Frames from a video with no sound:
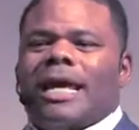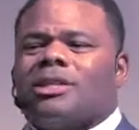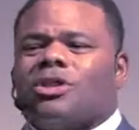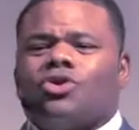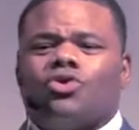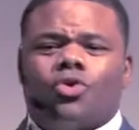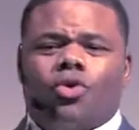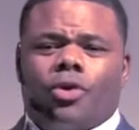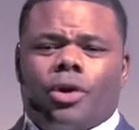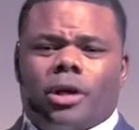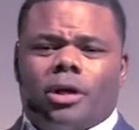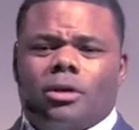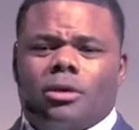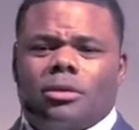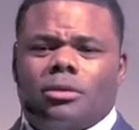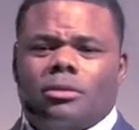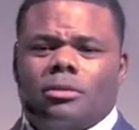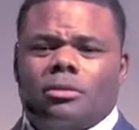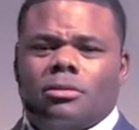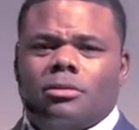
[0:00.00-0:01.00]
that story?
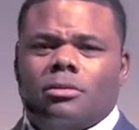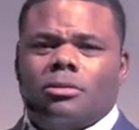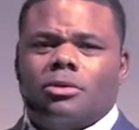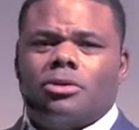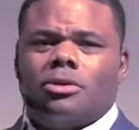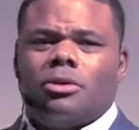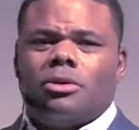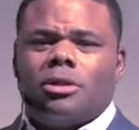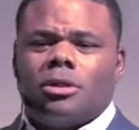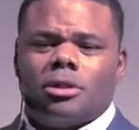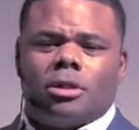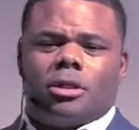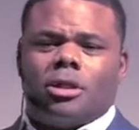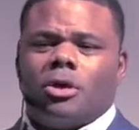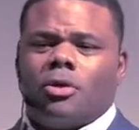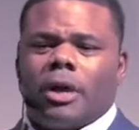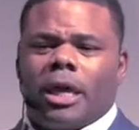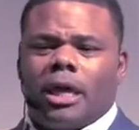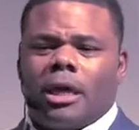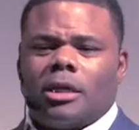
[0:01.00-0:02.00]

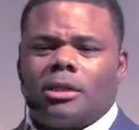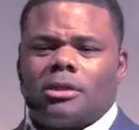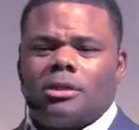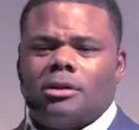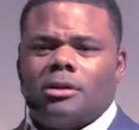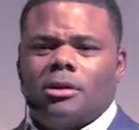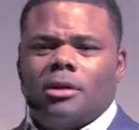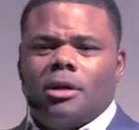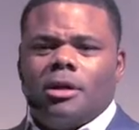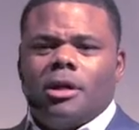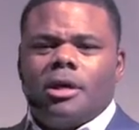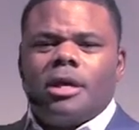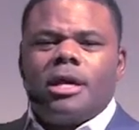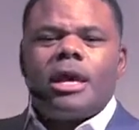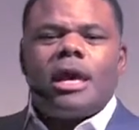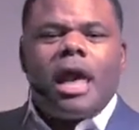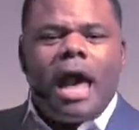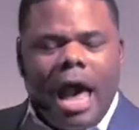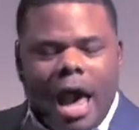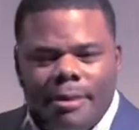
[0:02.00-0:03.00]
Good, no hands.
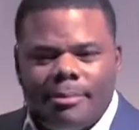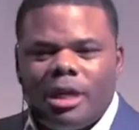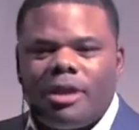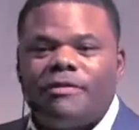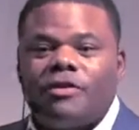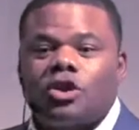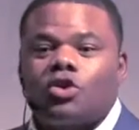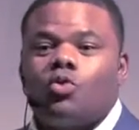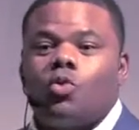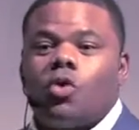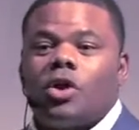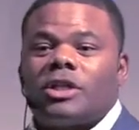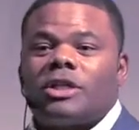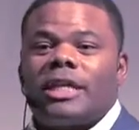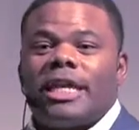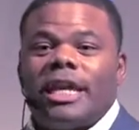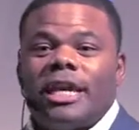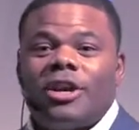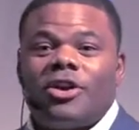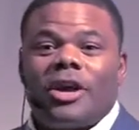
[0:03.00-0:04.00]
How many of us
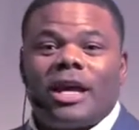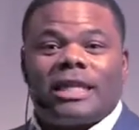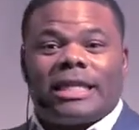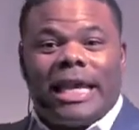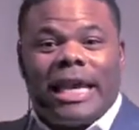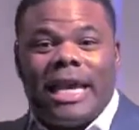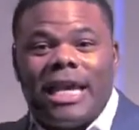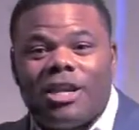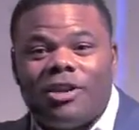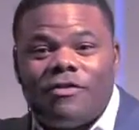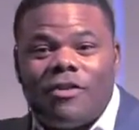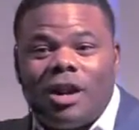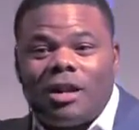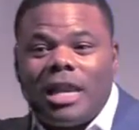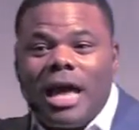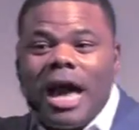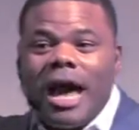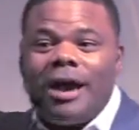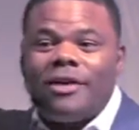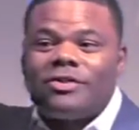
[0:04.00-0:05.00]
want to hear at the end of
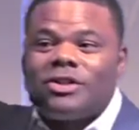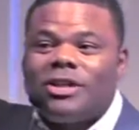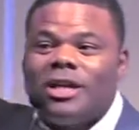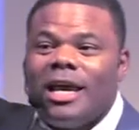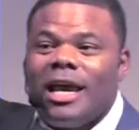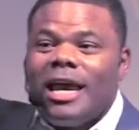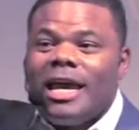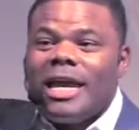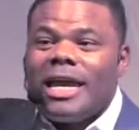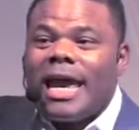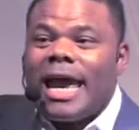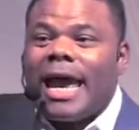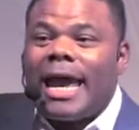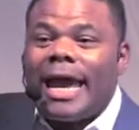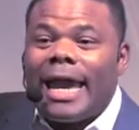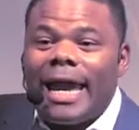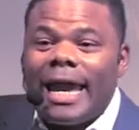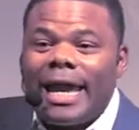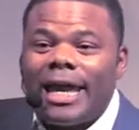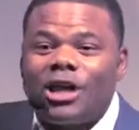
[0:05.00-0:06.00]
our lives,
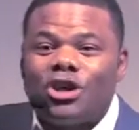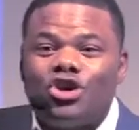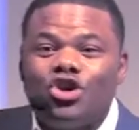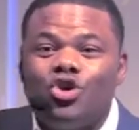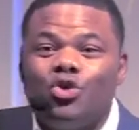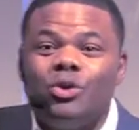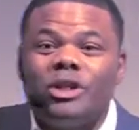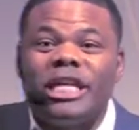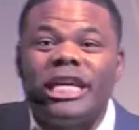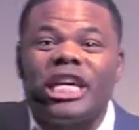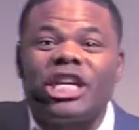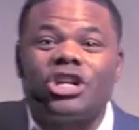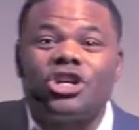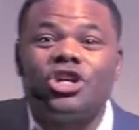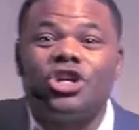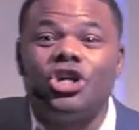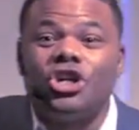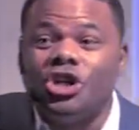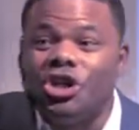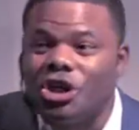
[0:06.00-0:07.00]
hey, you
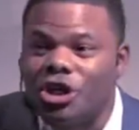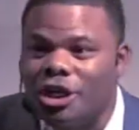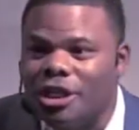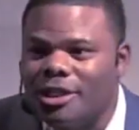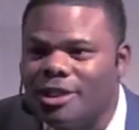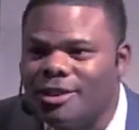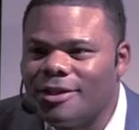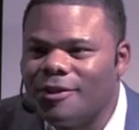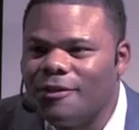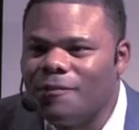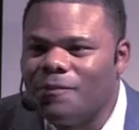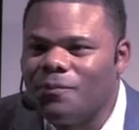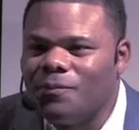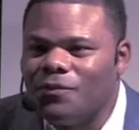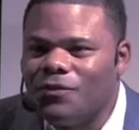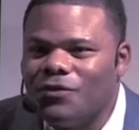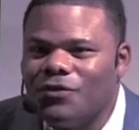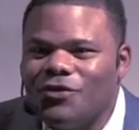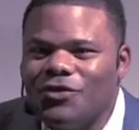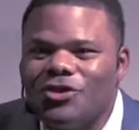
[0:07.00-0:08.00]
did good.
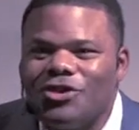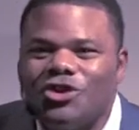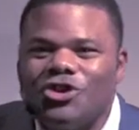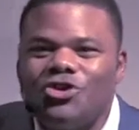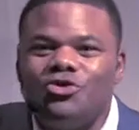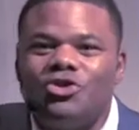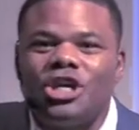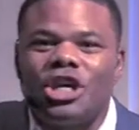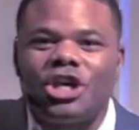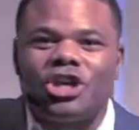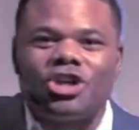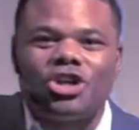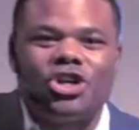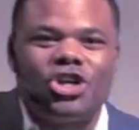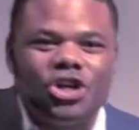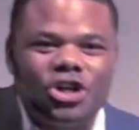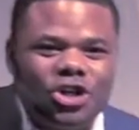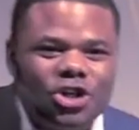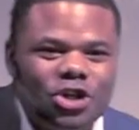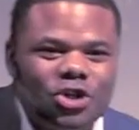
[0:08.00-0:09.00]
You
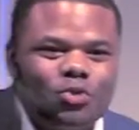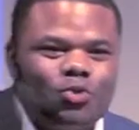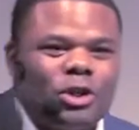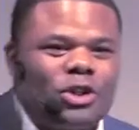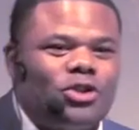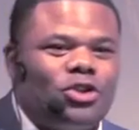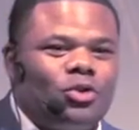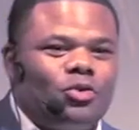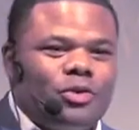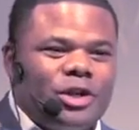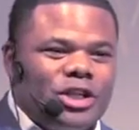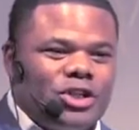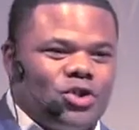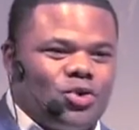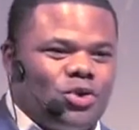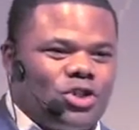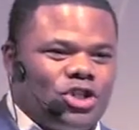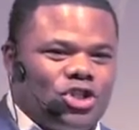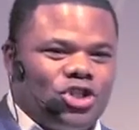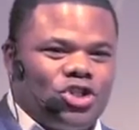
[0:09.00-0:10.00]
did good with the
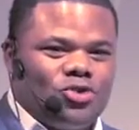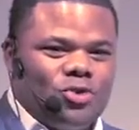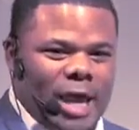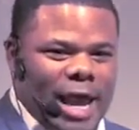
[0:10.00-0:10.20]
resources